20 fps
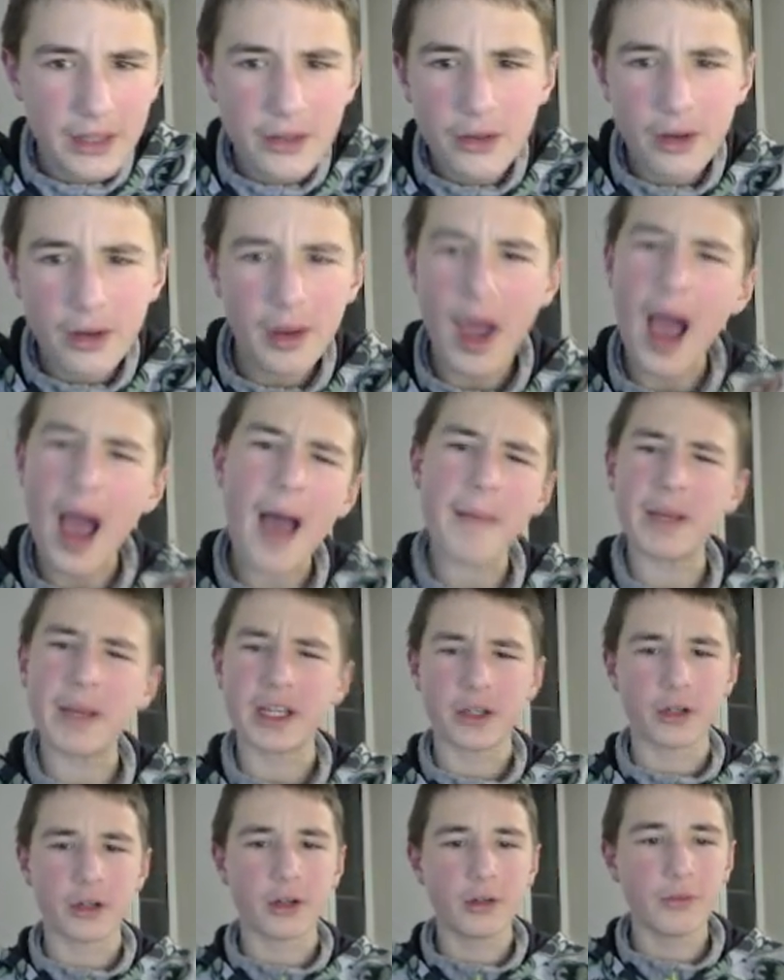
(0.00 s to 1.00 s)
know. I'm a
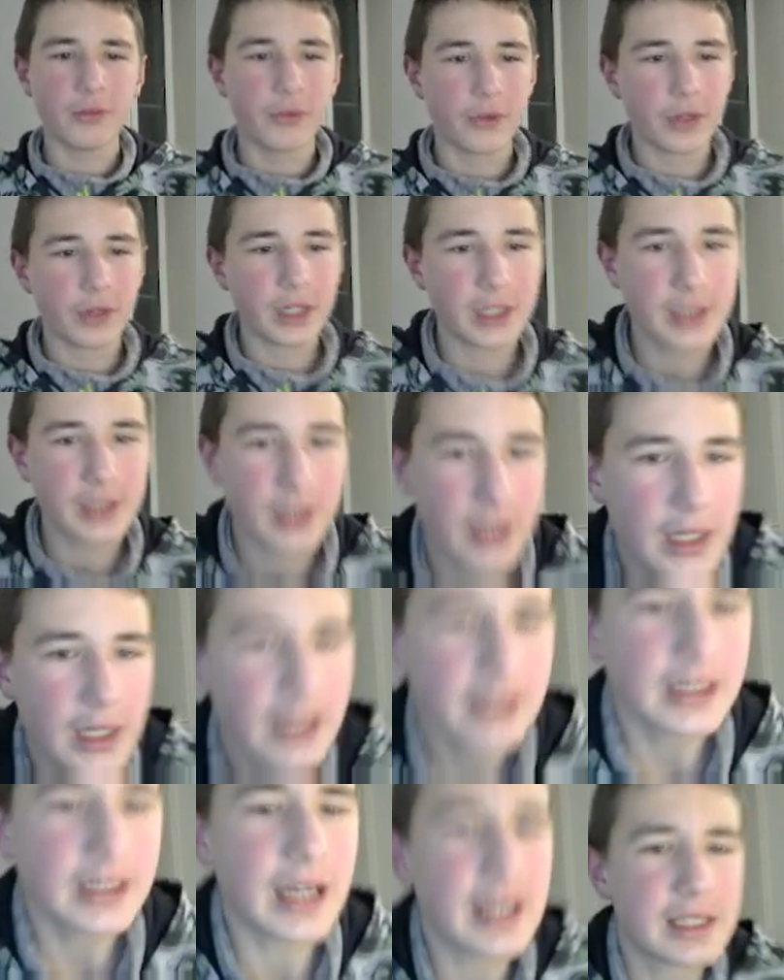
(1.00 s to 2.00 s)
goal for it,
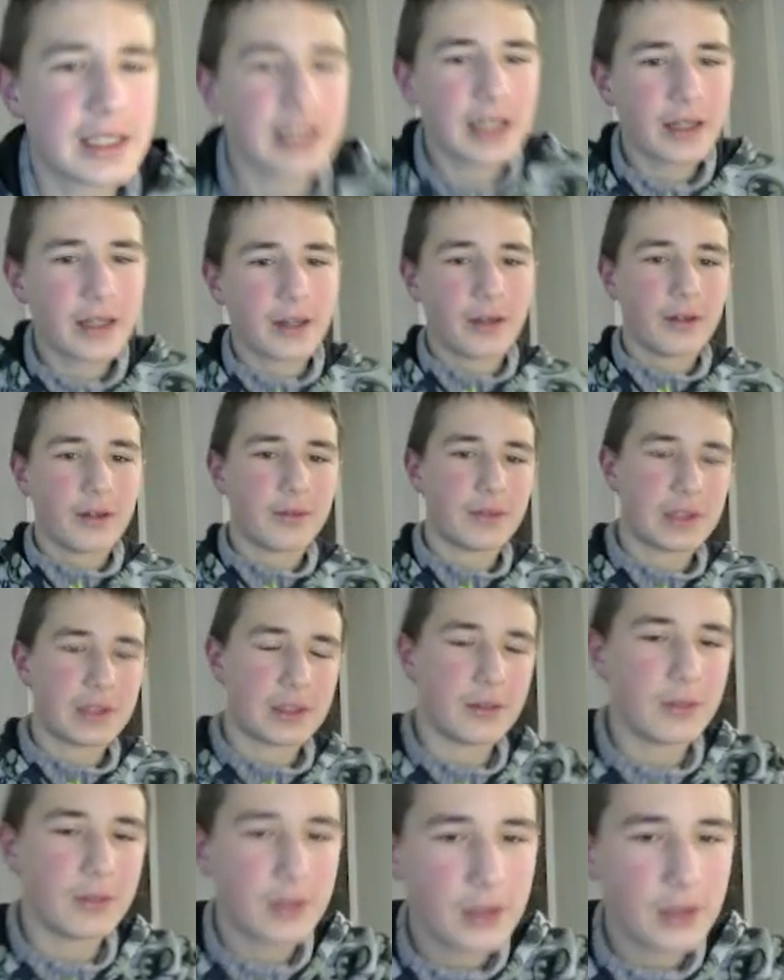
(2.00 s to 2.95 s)
guys. I don't know if it's good.